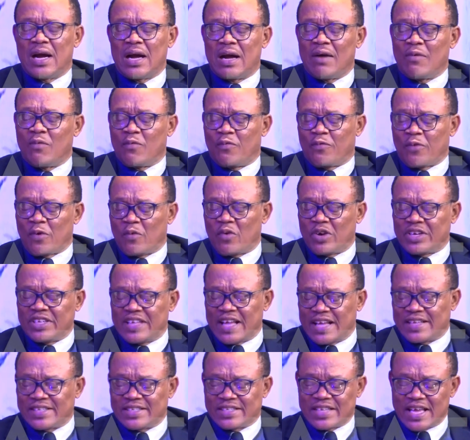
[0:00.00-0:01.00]
From what he
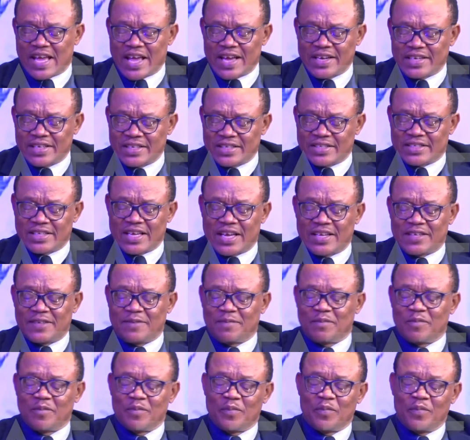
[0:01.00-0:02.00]
said,
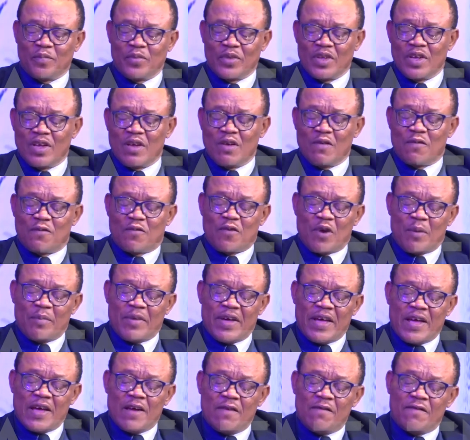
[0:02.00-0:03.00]
from
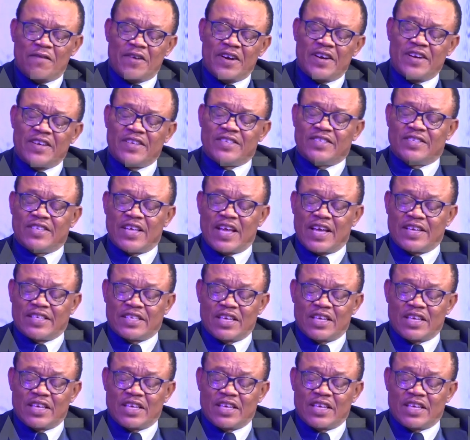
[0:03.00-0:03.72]
every research,